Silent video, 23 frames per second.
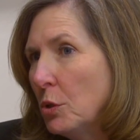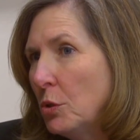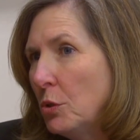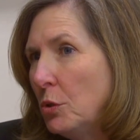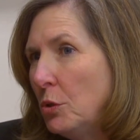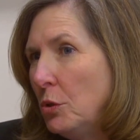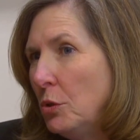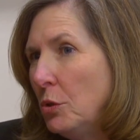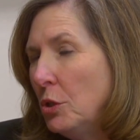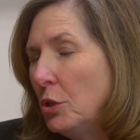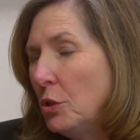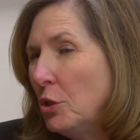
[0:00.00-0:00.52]

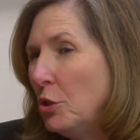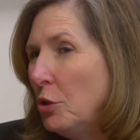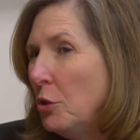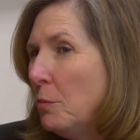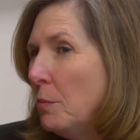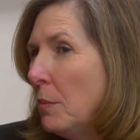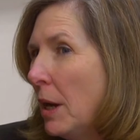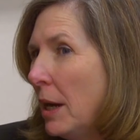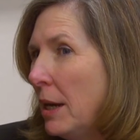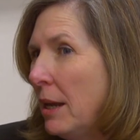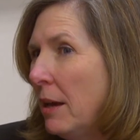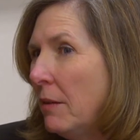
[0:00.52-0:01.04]
students who
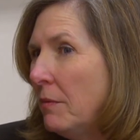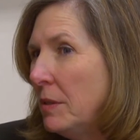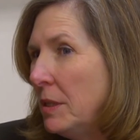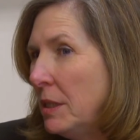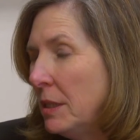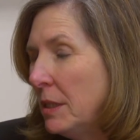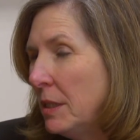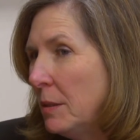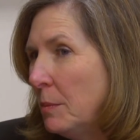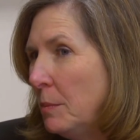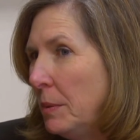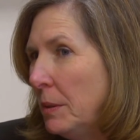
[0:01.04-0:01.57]
might have a
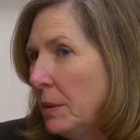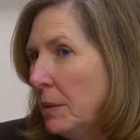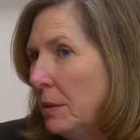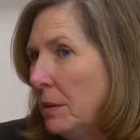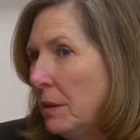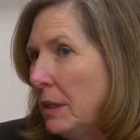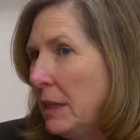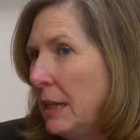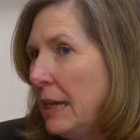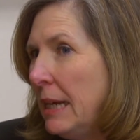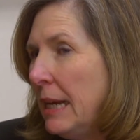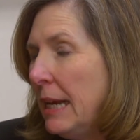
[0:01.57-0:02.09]

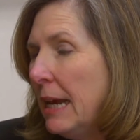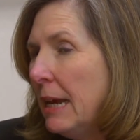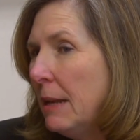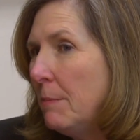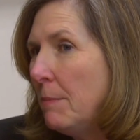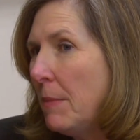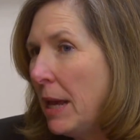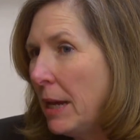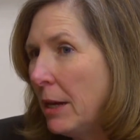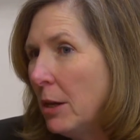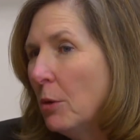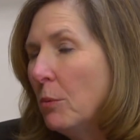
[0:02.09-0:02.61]
disability
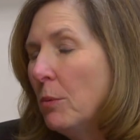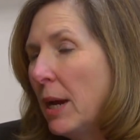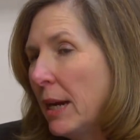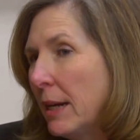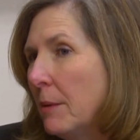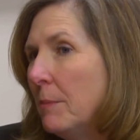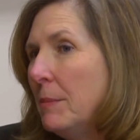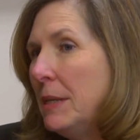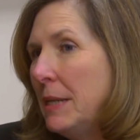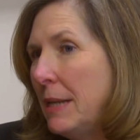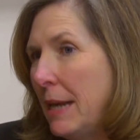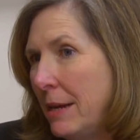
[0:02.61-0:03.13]
and make a
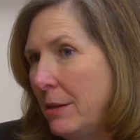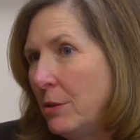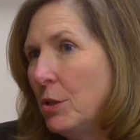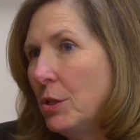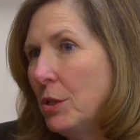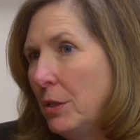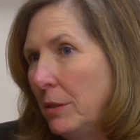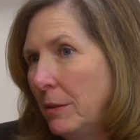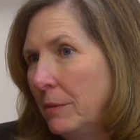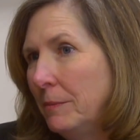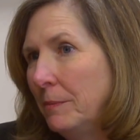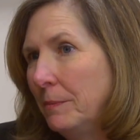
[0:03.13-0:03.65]

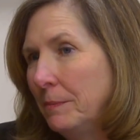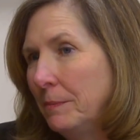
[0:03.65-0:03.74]
recommendation.